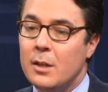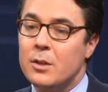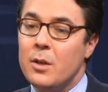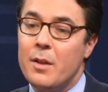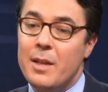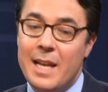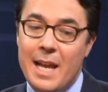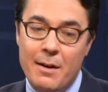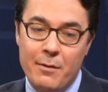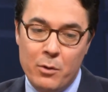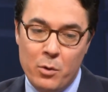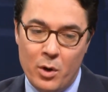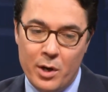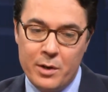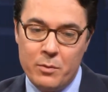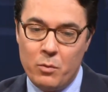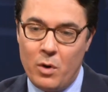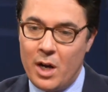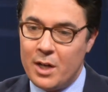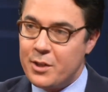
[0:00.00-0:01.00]
So I think
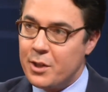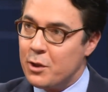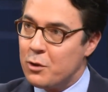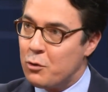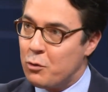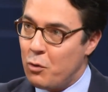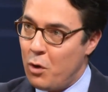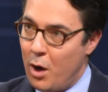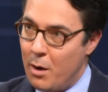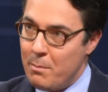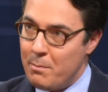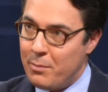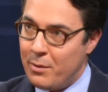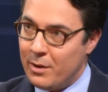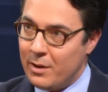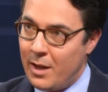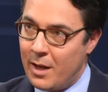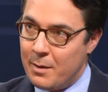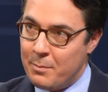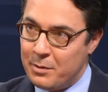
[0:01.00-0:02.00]
everyone watching
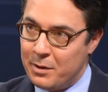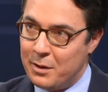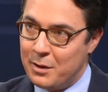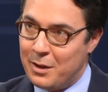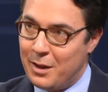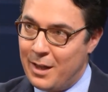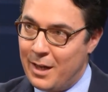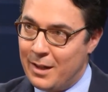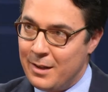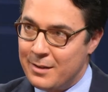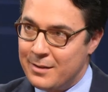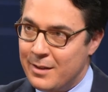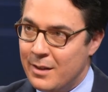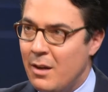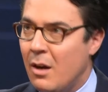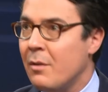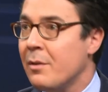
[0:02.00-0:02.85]
Trump, a lot of political analysts said,